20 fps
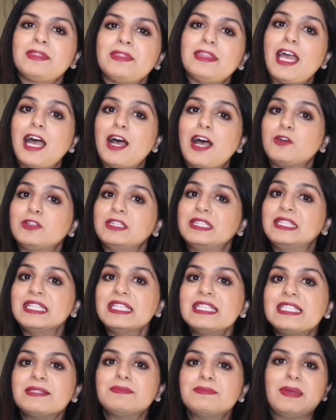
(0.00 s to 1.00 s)
Now,
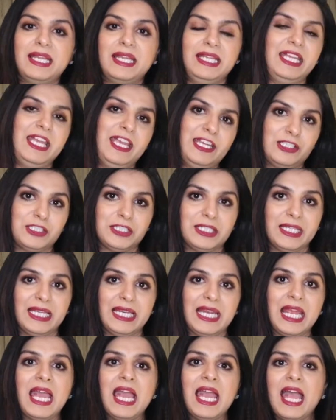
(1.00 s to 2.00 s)
this
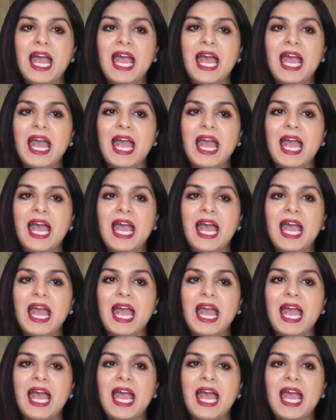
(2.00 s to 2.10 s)
medication